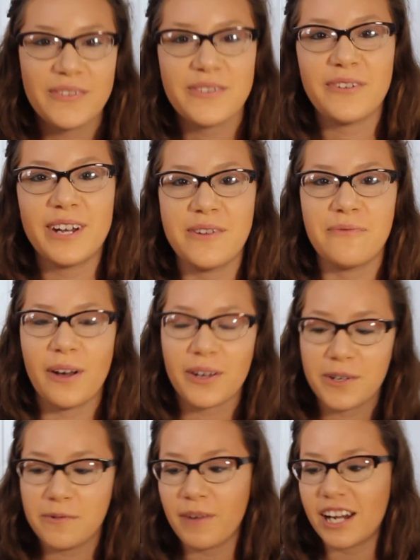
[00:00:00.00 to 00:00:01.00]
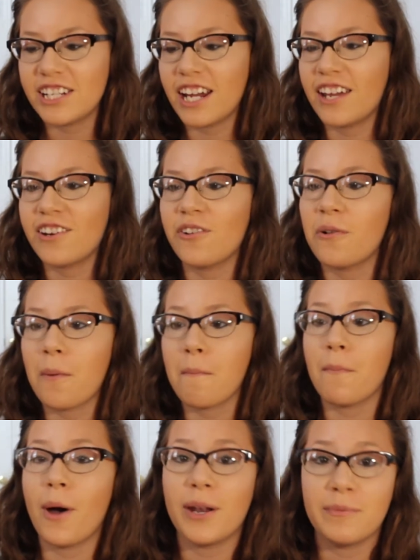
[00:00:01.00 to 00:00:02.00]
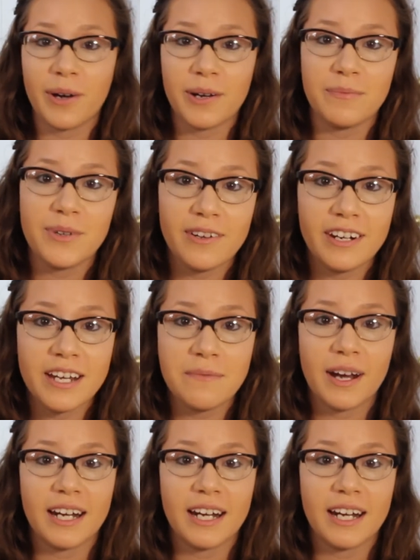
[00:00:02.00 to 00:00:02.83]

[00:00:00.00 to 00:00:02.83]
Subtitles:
everyone and welcome to my channel, MonBonBeauty.